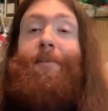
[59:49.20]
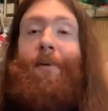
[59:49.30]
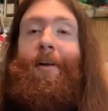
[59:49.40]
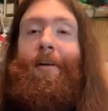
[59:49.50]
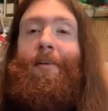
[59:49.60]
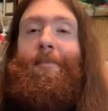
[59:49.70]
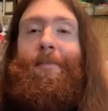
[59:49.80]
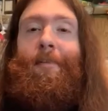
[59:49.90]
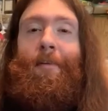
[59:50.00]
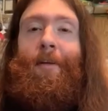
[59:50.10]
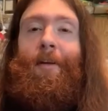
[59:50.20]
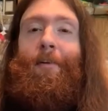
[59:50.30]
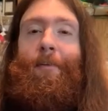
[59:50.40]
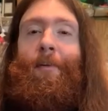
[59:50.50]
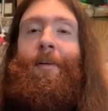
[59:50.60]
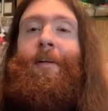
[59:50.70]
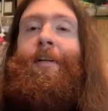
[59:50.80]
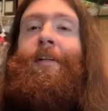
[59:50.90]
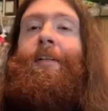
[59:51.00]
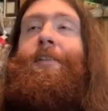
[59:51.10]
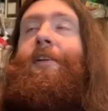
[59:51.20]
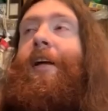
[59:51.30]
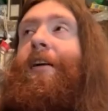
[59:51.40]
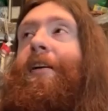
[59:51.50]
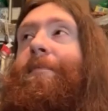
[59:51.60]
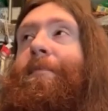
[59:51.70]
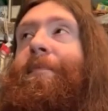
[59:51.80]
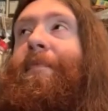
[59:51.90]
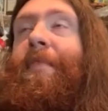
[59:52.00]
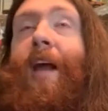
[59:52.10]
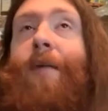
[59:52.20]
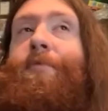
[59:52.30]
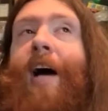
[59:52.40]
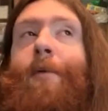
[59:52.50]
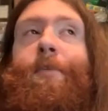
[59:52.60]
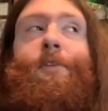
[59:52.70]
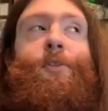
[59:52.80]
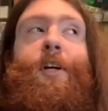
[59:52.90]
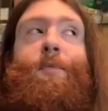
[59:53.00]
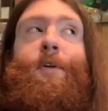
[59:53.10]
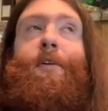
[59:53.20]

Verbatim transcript: every day, you know. Yeah, it takes so, a lot. I'm fine with streaming.